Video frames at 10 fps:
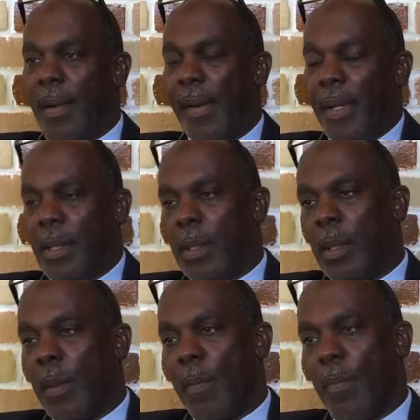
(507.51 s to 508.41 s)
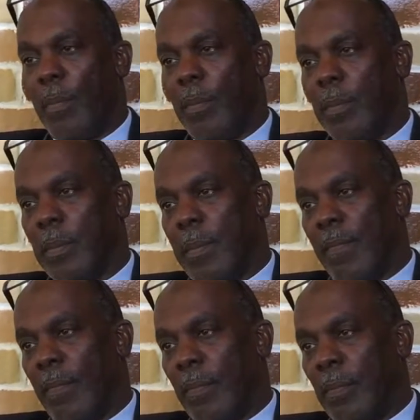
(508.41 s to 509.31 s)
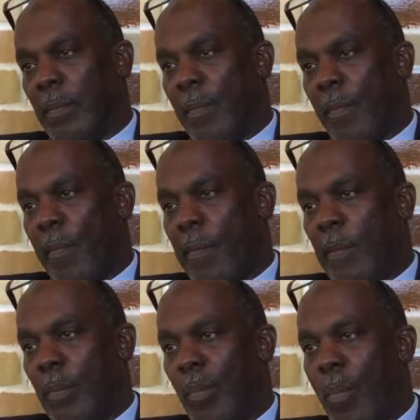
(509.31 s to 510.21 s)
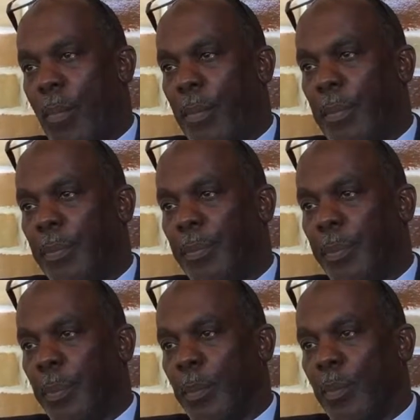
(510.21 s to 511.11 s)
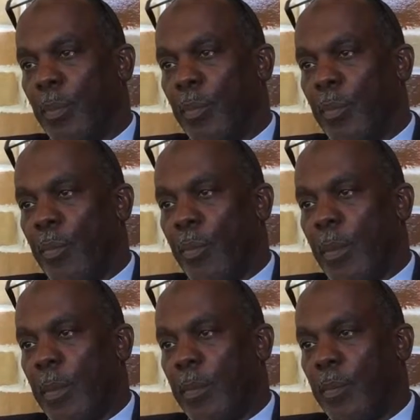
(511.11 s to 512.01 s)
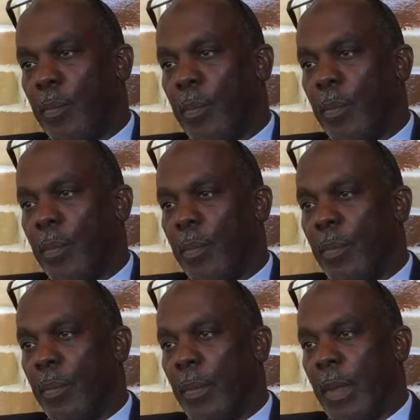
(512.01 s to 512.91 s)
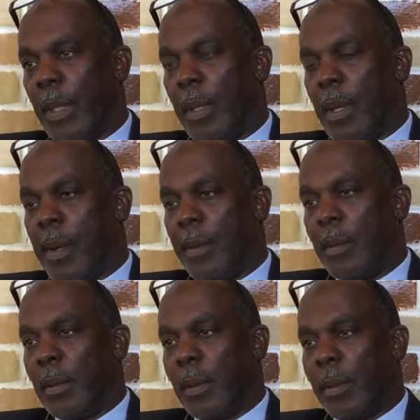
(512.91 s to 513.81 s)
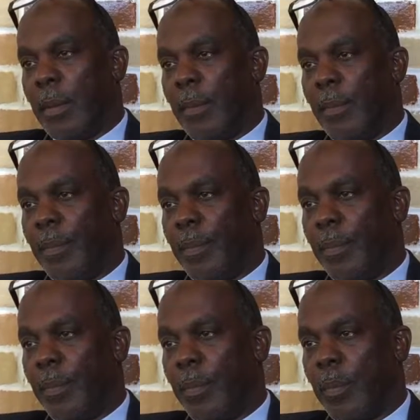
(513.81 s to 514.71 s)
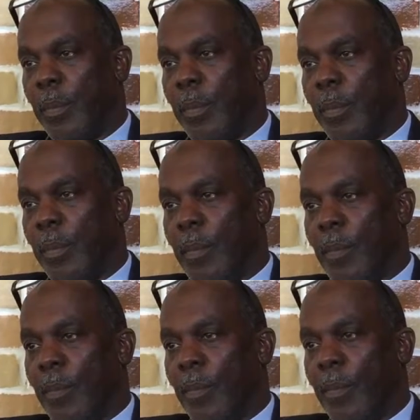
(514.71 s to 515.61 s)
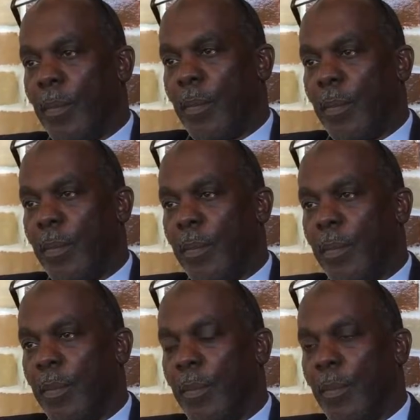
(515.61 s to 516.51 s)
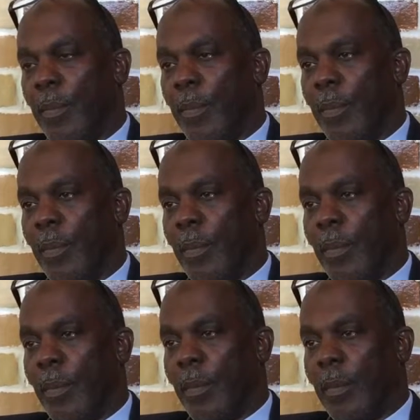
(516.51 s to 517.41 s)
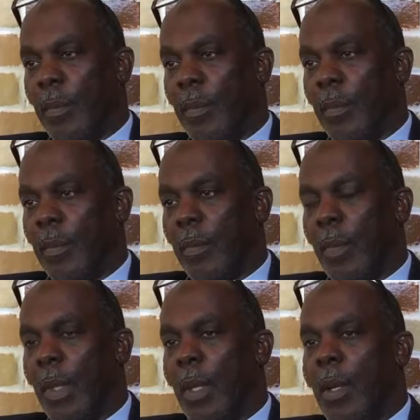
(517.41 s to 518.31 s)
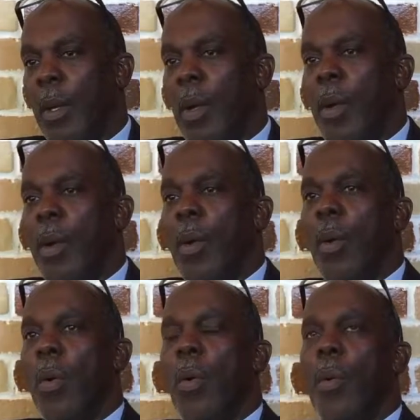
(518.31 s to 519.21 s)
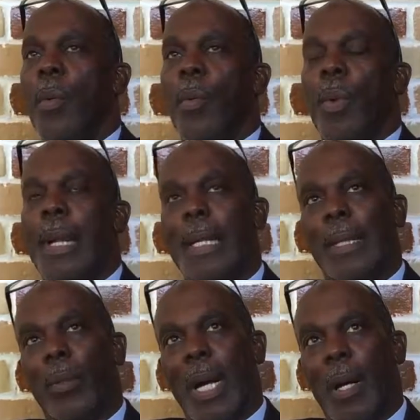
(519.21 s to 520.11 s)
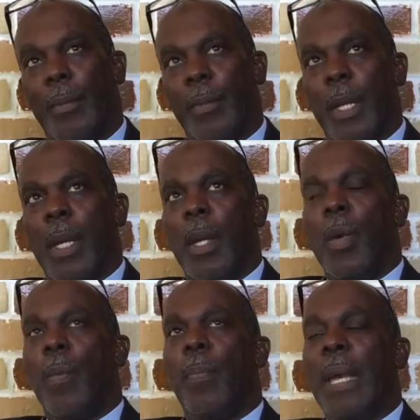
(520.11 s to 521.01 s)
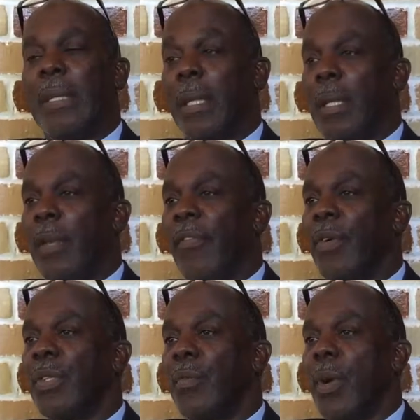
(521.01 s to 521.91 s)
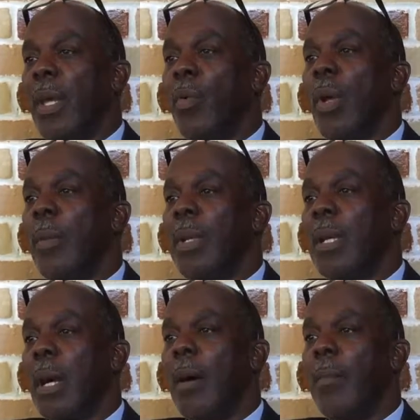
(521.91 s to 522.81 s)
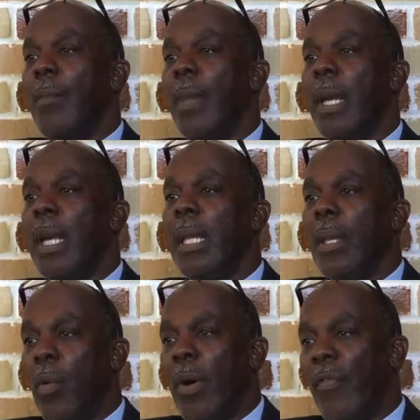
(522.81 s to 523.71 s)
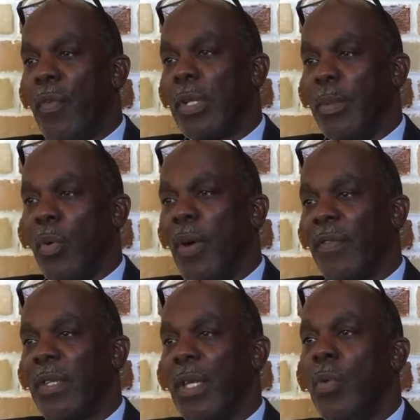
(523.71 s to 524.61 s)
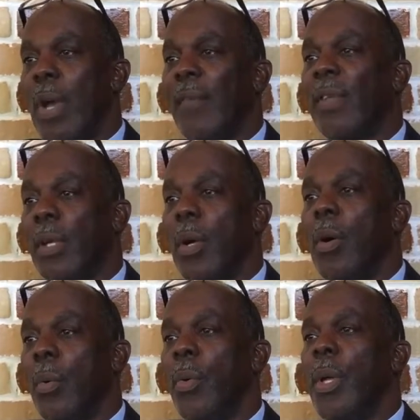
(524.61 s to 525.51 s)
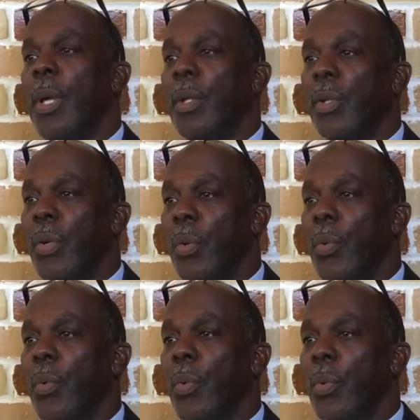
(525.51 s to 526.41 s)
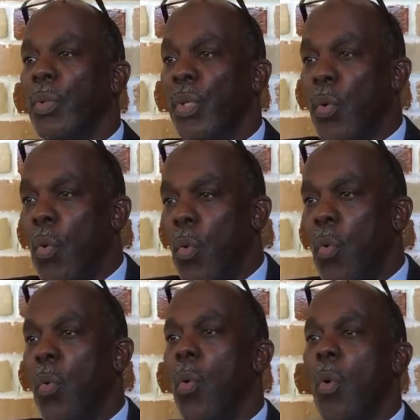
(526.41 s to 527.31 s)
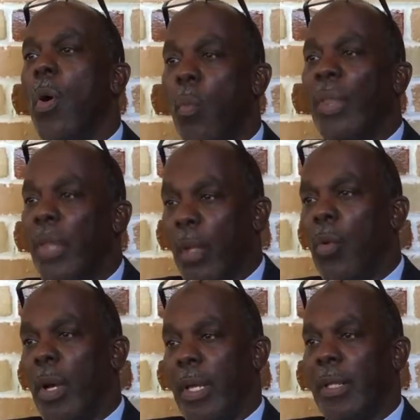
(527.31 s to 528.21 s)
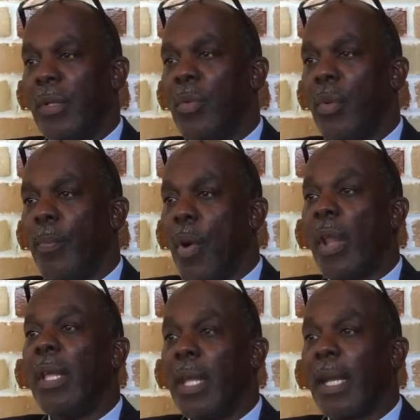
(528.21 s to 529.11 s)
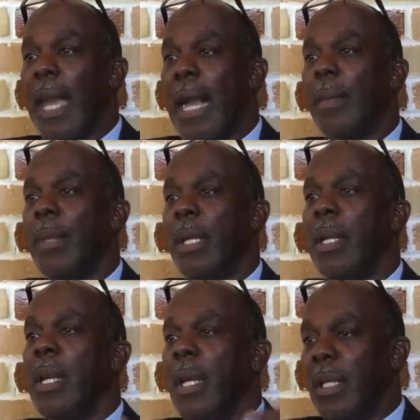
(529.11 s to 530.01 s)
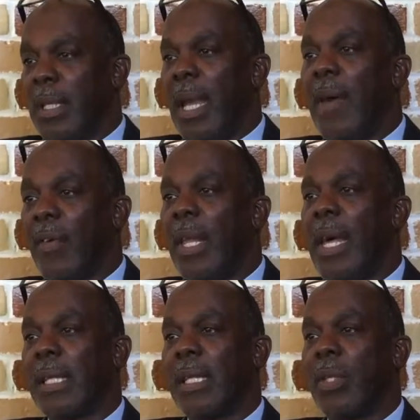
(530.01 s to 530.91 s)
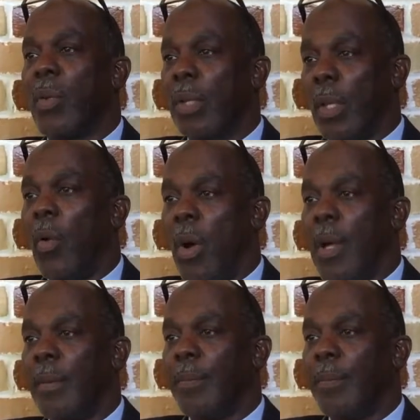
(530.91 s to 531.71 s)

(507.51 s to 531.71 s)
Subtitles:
And the FBI agents themselves either are very well versed in the law and know what they have to get to bring people into this crime, or they're being coached by the U.S. attorney. Is it the case where they're sometimes coached by the U.S. attorney? Basically, first of all, in order to become any law enforcement officer, you have to go to school on what the law is. Part of the academy is they have classes on the law.